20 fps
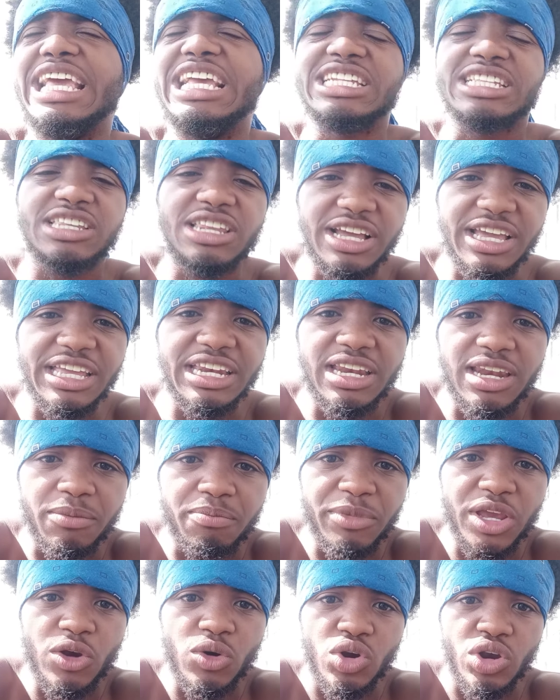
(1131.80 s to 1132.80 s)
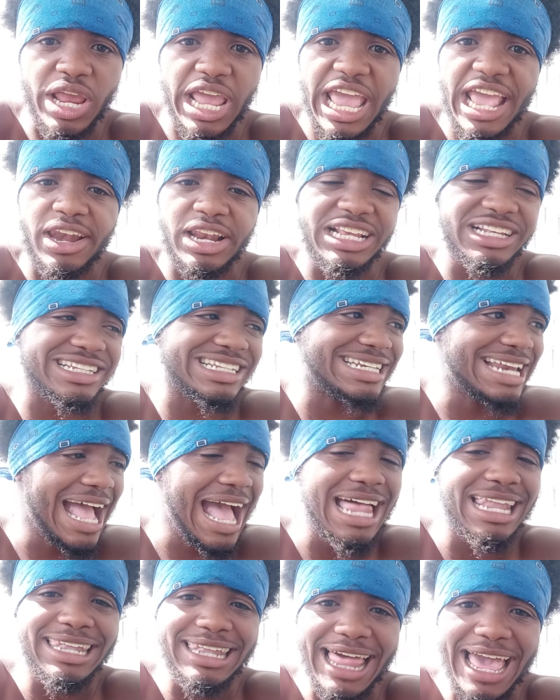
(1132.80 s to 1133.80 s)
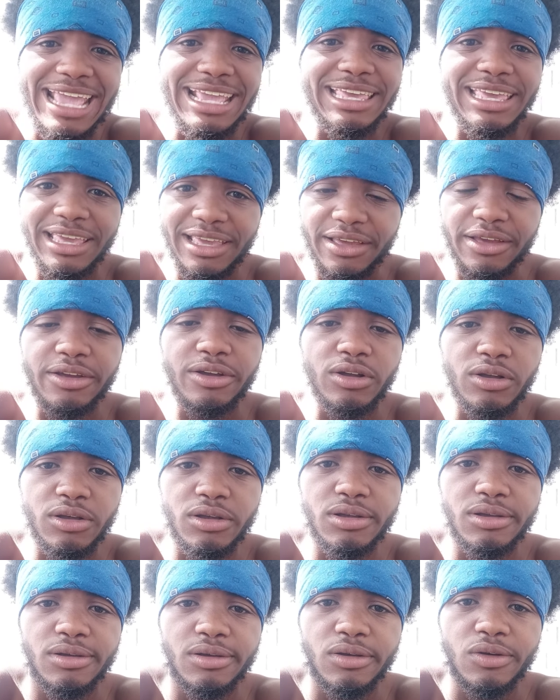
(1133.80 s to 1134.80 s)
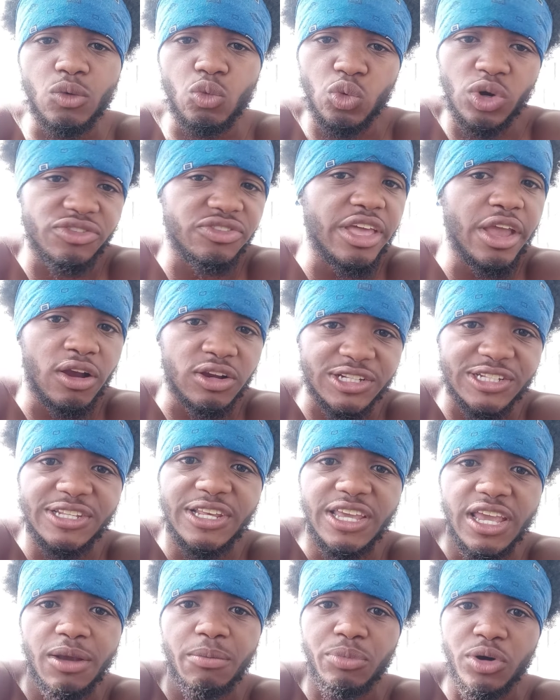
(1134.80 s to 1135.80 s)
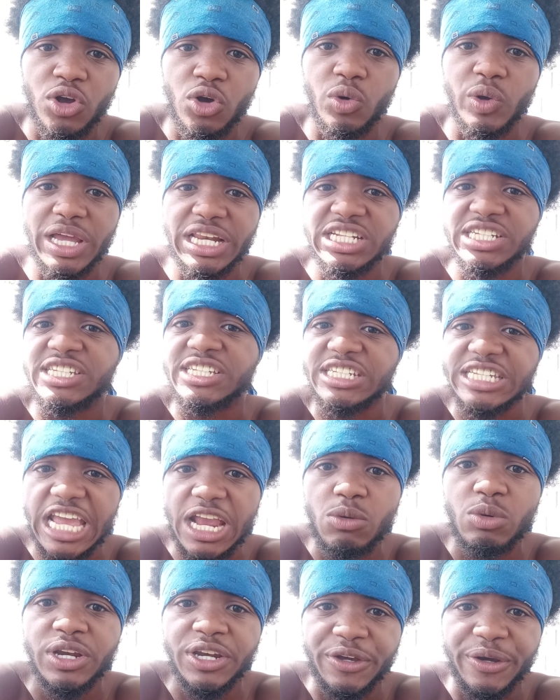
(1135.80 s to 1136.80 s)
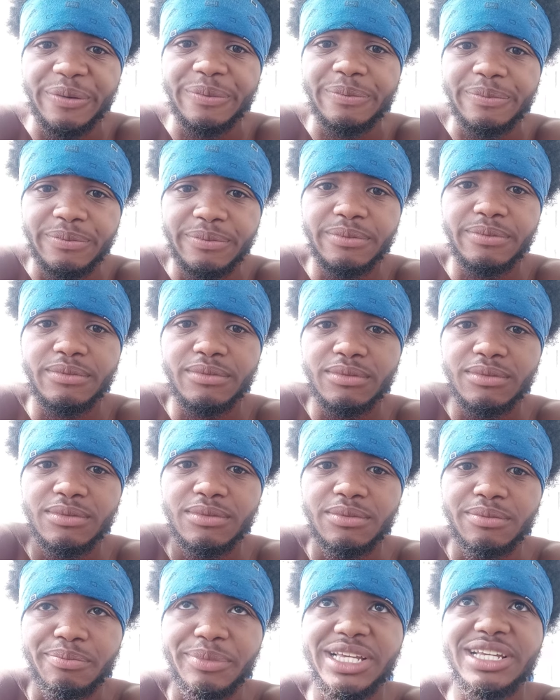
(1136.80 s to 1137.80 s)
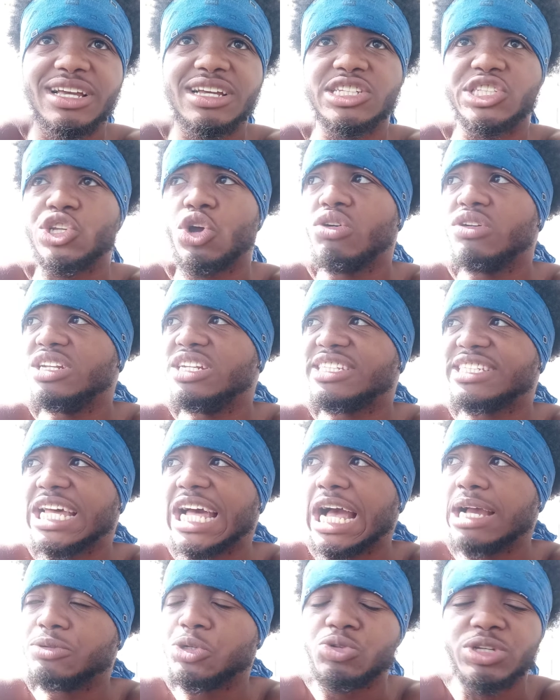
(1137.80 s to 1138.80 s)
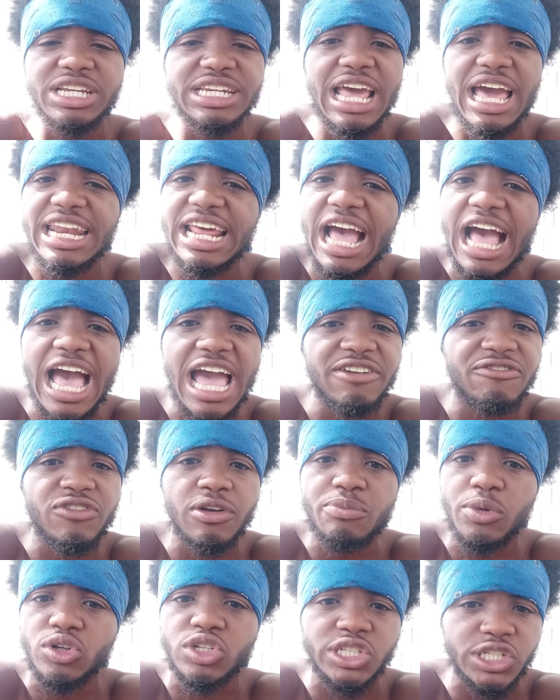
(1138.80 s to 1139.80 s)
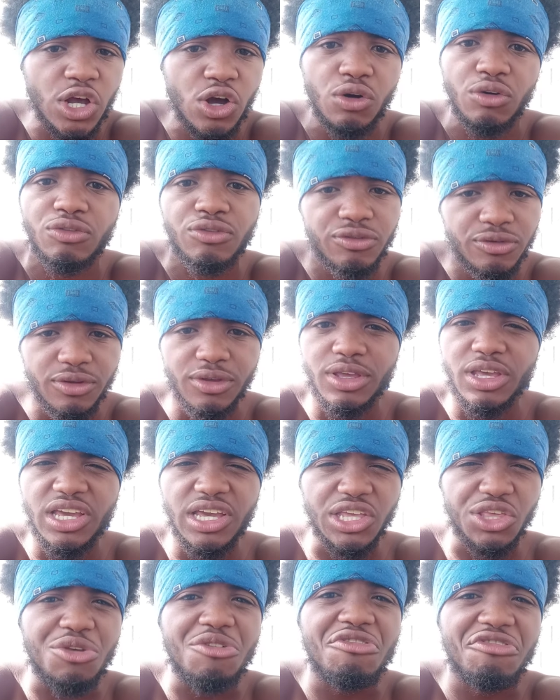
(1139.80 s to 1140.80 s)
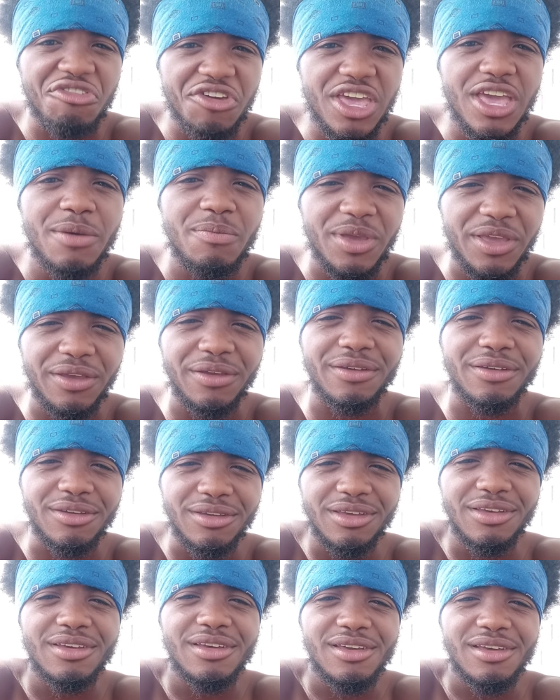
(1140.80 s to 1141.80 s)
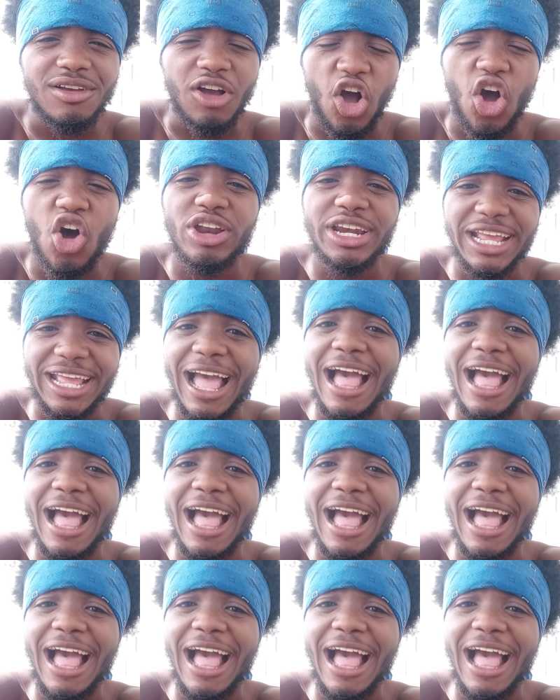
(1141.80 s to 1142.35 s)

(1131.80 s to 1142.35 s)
is looking in the mirror and is not liking what they are seeing, bro. And it's scaring them. Because during these times, you cannot hide from yourself. You fear me on